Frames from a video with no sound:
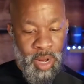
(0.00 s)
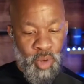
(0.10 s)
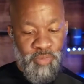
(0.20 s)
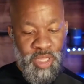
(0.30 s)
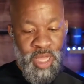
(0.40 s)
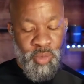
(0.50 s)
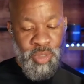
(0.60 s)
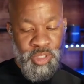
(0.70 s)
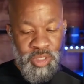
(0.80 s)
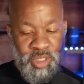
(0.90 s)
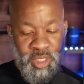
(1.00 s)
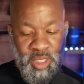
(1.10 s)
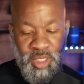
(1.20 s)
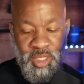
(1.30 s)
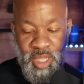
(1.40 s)
All right. Hopefully that was
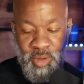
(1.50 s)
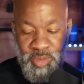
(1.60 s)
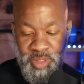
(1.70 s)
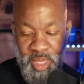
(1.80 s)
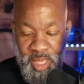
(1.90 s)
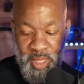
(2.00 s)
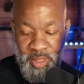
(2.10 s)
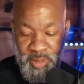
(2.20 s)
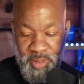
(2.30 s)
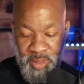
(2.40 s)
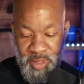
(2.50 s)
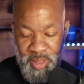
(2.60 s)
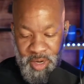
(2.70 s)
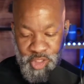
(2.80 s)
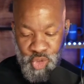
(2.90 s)

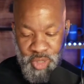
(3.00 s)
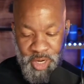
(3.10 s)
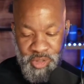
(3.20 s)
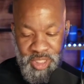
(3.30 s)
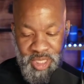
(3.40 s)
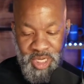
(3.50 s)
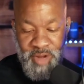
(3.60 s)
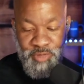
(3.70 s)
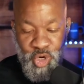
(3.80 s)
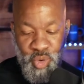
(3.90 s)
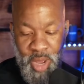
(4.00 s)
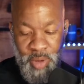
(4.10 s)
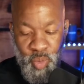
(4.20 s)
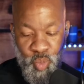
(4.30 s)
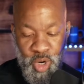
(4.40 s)
all right. Striker says I never knew
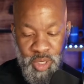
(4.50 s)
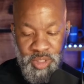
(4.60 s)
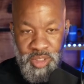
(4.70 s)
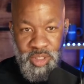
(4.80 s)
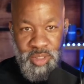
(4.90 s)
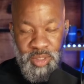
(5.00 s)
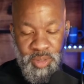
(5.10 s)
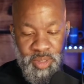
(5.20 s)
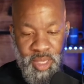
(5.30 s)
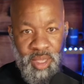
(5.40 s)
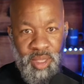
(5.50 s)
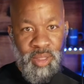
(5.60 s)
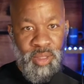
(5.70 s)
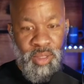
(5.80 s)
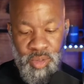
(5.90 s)
how it worked.
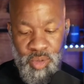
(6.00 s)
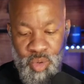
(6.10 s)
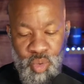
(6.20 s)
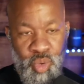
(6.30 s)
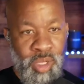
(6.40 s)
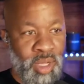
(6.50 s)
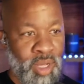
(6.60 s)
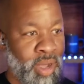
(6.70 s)
Okay, cool.